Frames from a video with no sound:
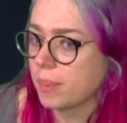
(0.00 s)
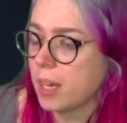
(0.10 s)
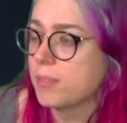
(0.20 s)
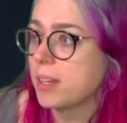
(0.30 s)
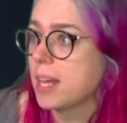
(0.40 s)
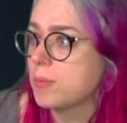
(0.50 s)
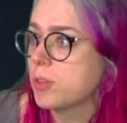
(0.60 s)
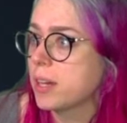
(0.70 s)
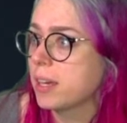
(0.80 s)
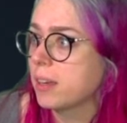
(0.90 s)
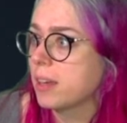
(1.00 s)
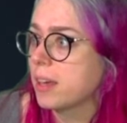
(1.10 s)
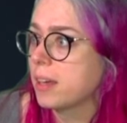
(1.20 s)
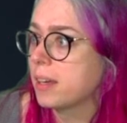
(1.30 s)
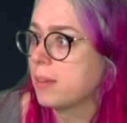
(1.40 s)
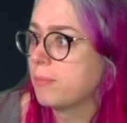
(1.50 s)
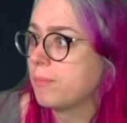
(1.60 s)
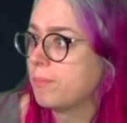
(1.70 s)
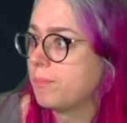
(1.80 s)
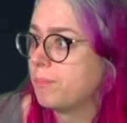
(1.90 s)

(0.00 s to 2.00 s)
I've done Amtrak